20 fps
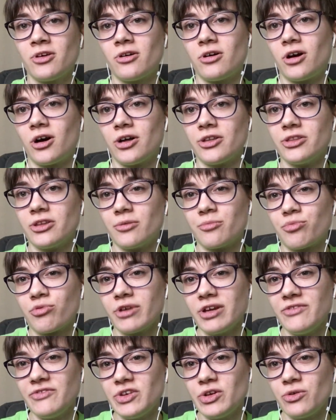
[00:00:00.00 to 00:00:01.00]
On the
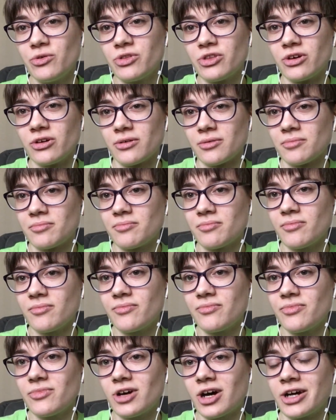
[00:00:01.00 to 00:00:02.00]
preview,
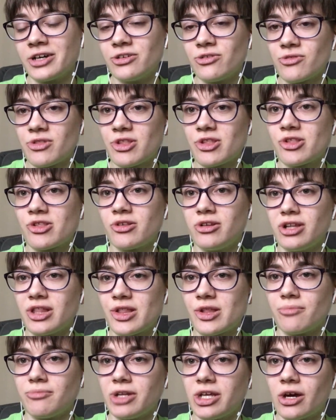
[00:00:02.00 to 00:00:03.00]
I use
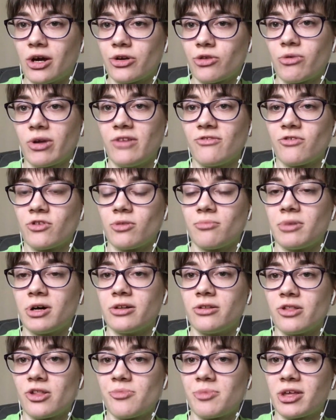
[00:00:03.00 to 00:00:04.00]
some neon green for the
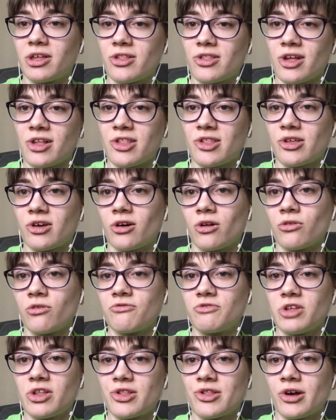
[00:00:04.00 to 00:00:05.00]
buttons because that's the color of
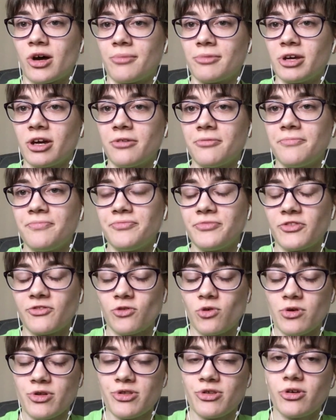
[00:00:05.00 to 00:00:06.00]
the Insomnia, of
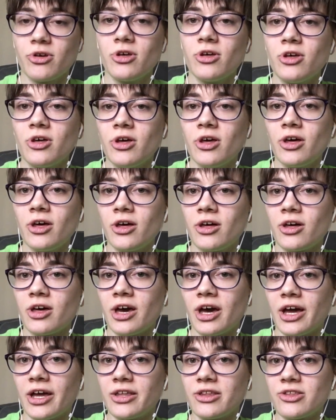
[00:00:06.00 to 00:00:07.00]
course.
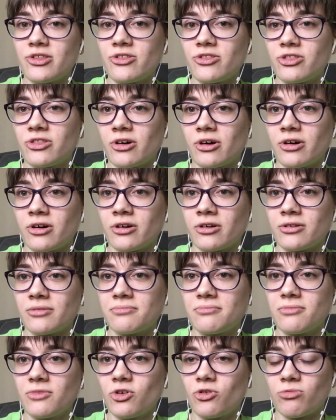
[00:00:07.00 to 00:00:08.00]
And the
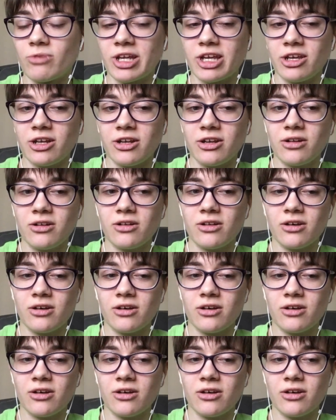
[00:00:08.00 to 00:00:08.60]
green